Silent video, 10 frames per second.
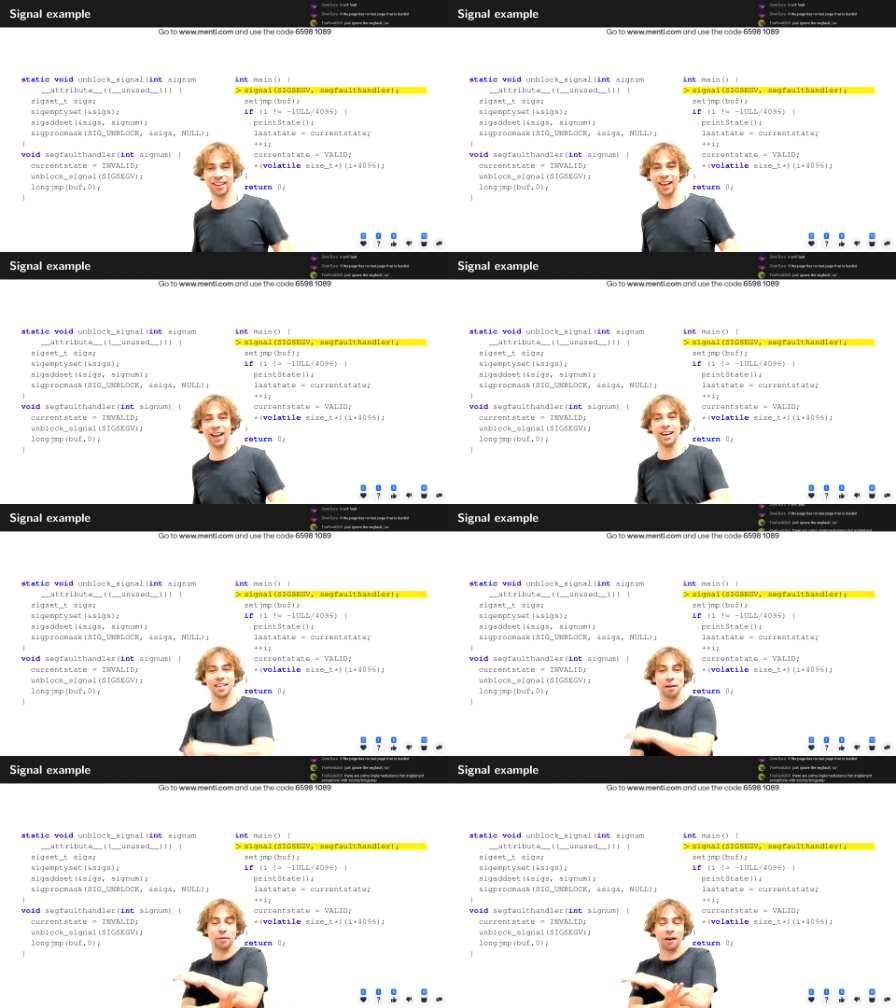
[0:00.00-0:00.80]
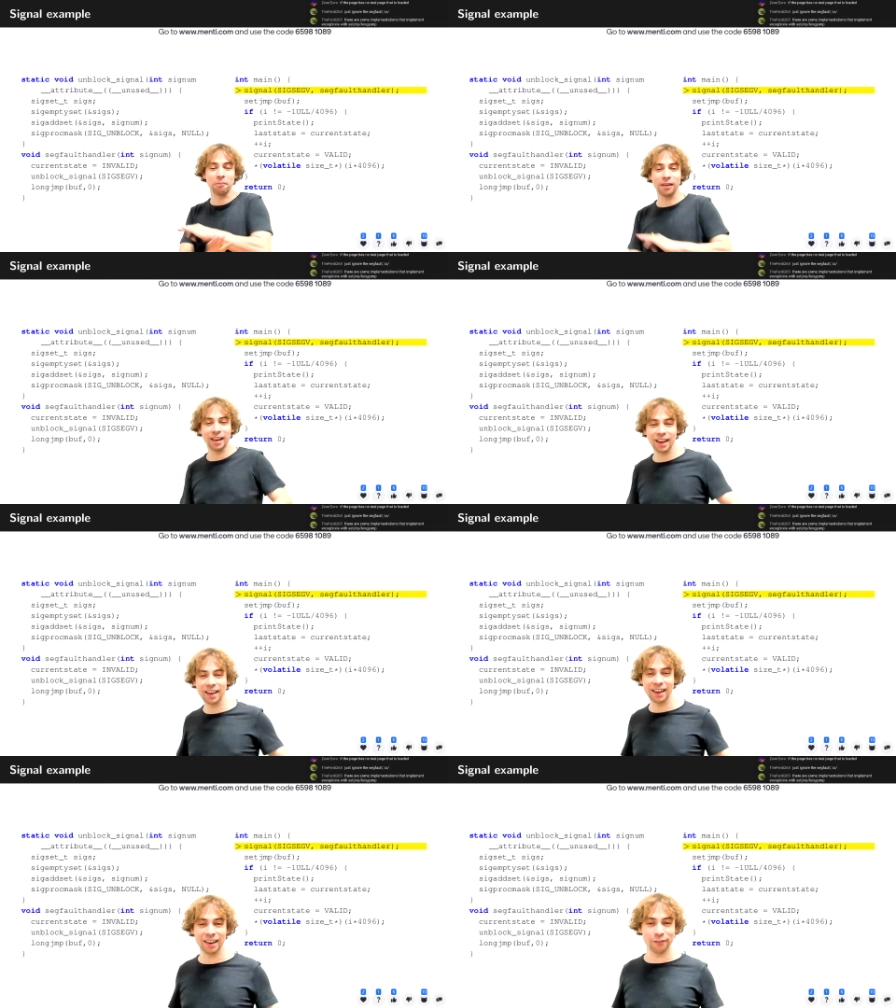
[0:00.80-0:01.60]
in some
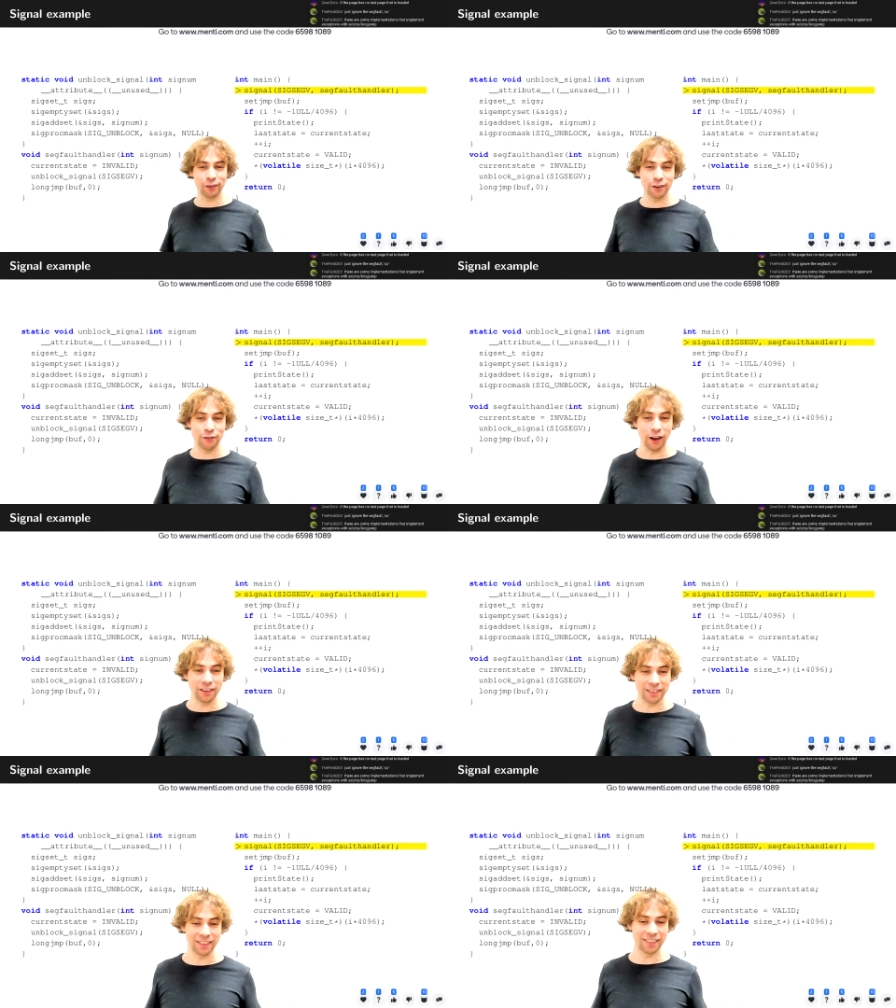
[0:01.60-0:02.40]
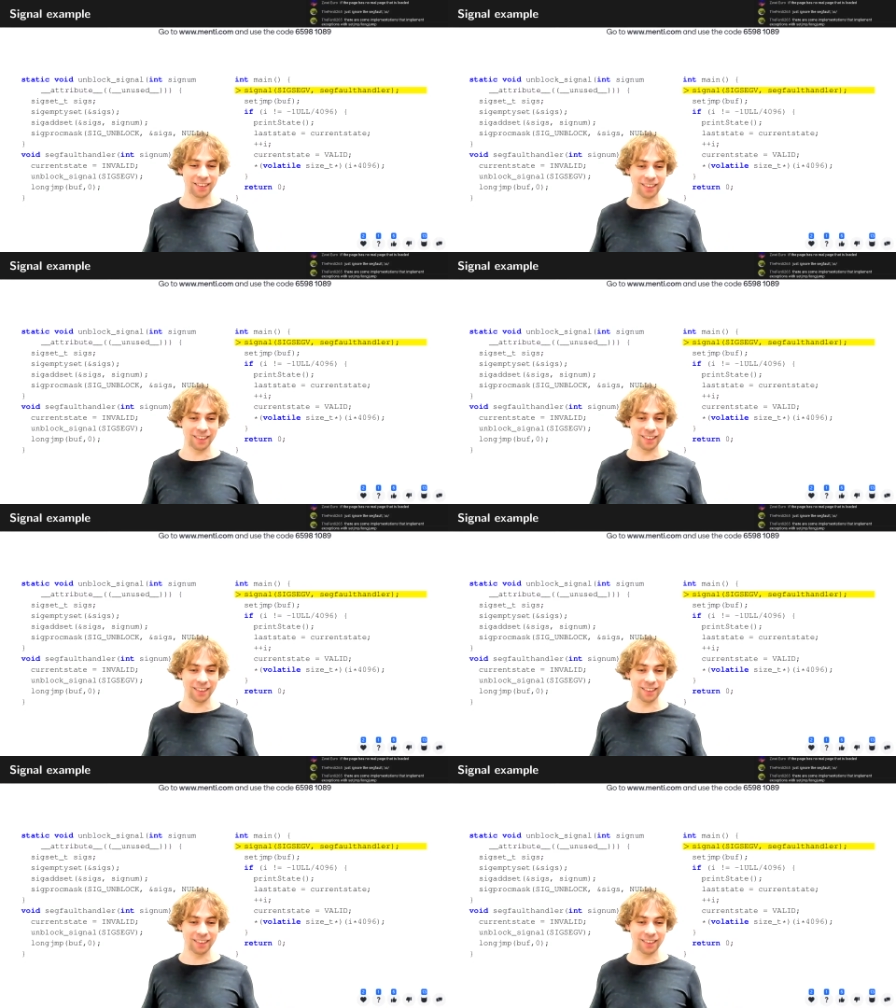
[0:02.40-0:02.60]
completely different function.